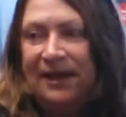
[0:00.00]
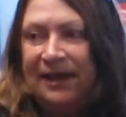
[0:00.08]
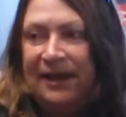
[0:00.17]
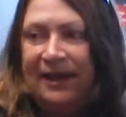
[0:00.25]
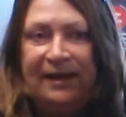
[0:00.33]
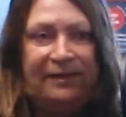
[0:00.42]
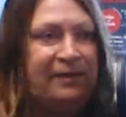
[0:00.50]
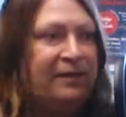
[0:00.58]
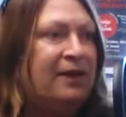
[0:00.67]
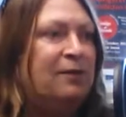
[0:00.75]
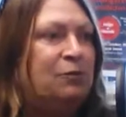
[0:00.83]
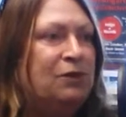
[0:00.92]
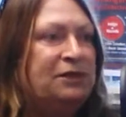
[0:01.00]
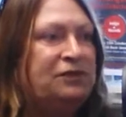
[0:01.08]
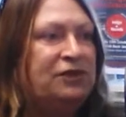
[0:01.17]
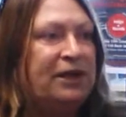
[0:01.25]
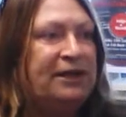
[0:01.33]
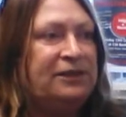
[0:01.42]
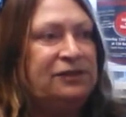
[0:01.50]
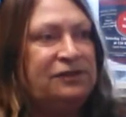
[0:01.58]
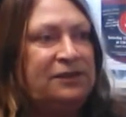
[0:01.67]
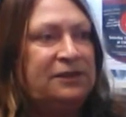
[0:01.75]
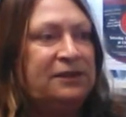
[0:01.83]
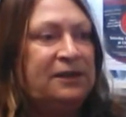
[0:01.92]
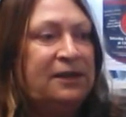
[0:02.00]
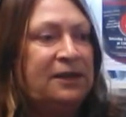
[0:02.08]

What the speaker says: and then we changed it